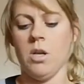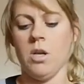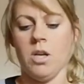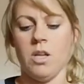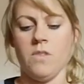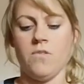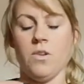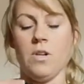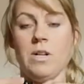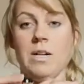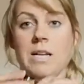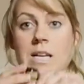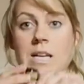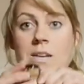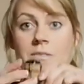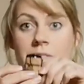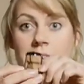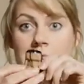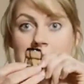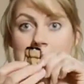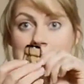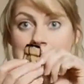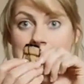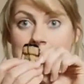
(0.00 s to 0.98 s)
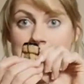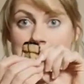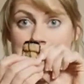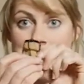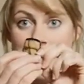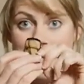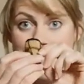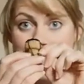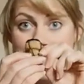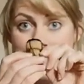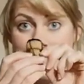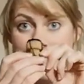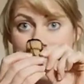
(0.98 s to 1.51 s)
if you leave this, take
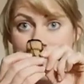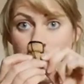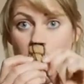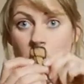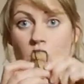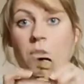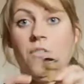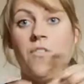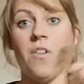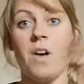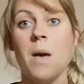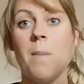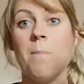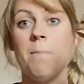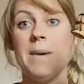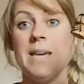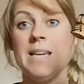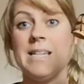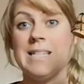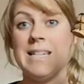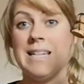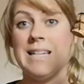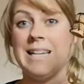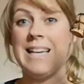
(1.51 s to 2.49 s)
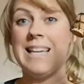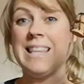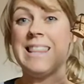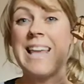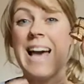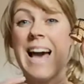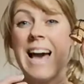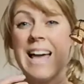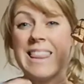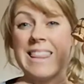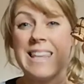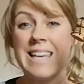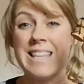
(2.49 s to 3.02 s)
this thing off, immediately
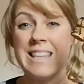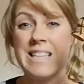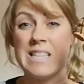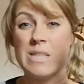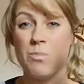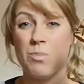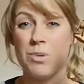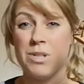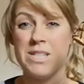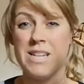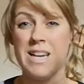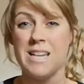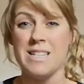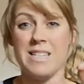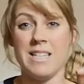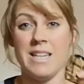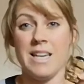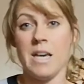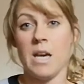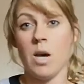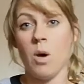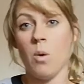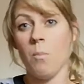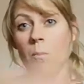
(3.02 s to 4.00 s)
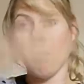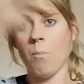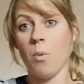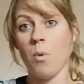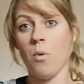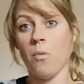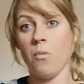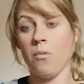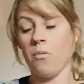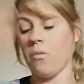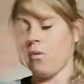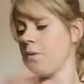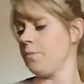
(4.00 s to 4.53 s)
that thing that's protecting it,
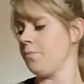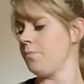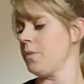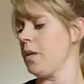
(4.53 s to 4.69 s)
poof.